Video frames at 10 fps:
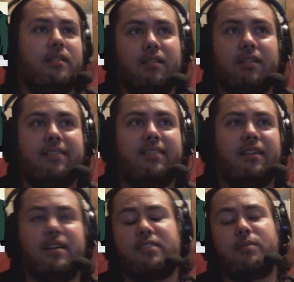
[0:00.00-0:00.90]
these 10
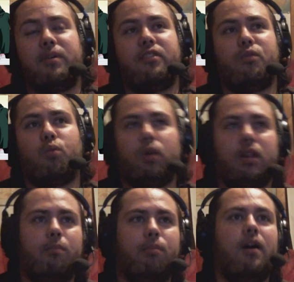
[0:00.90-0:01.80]
guys is because they're
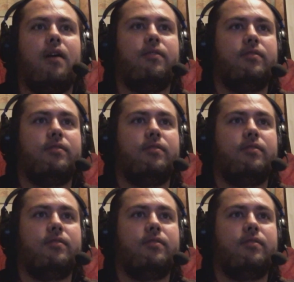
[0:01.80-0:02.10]
really buff